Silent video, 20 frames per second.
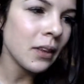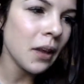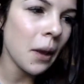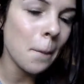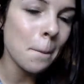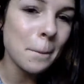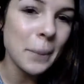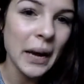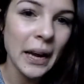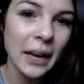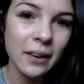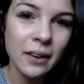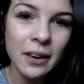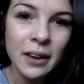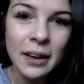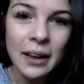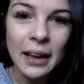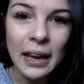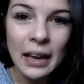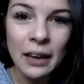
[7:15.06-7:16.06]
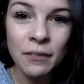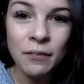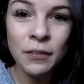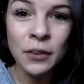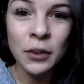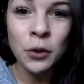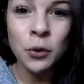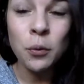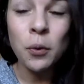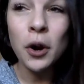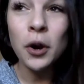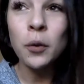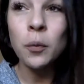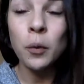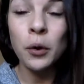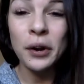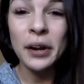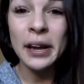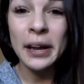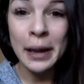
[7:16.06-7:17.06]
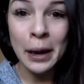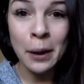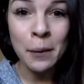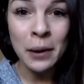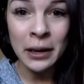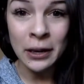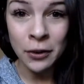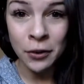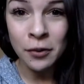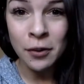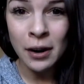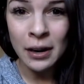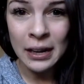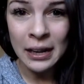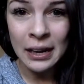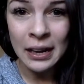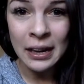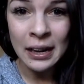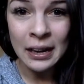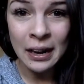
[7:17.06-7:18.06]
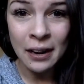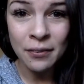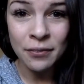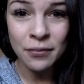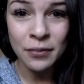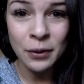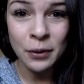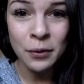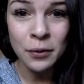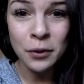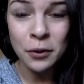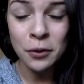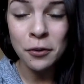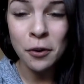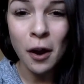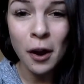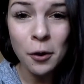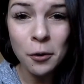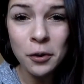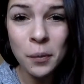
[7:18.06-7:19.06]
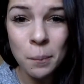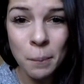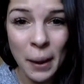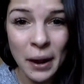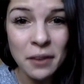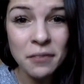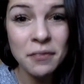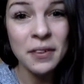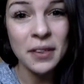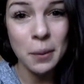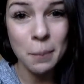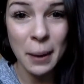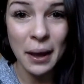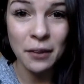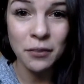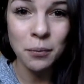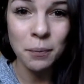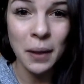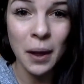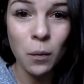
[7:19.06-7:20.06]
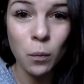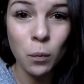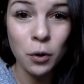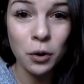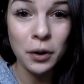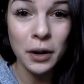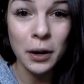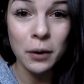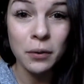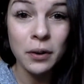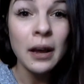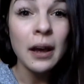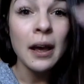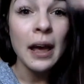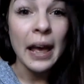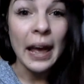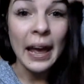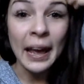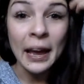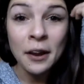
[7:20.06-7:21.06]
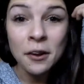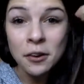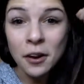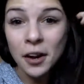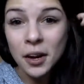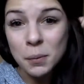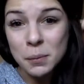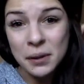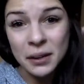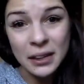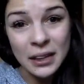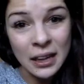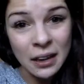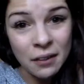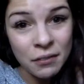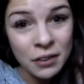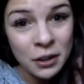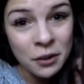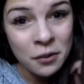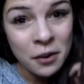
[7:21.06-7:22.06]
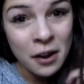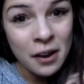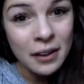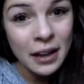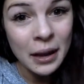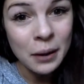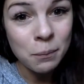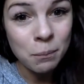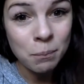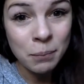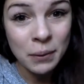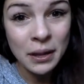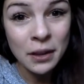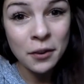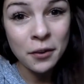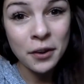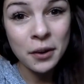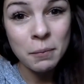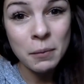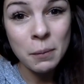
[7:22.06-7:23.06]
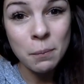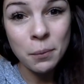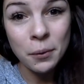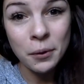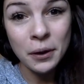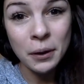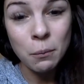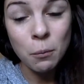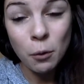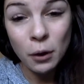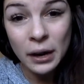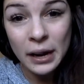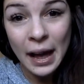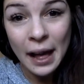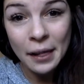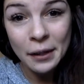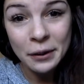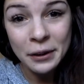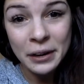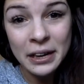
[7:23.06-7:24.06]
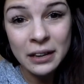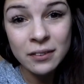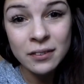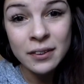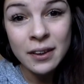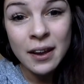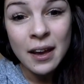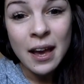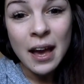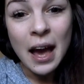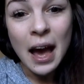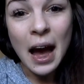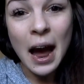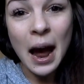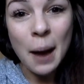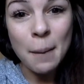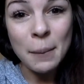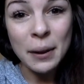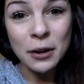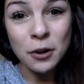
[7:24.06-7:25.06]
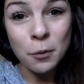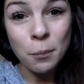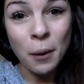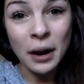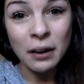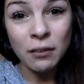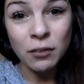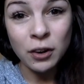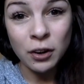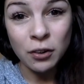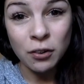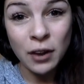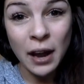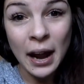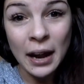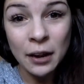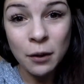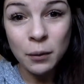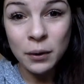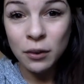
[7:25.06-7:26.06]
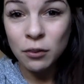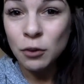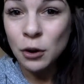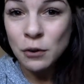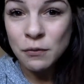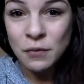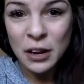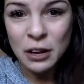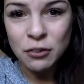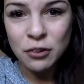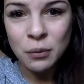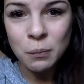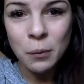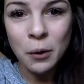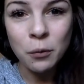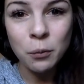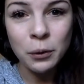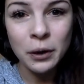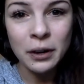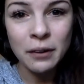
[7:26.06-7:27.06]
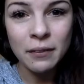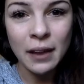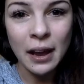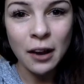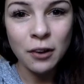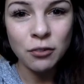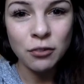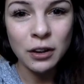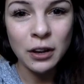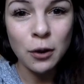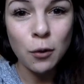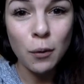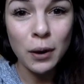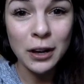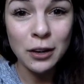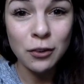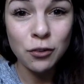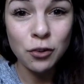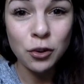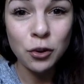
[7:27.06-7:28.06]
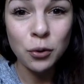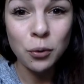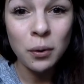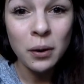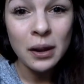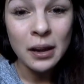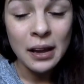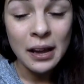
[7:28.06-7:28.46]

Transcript: But if you are working out and you're not eating enough food, you're not going to benefit the best from that workout. A, you're not going to be able to give it your all, and B, you're going to be burning more calories, and your body's going to kind of go into starvation mode where it's actually going to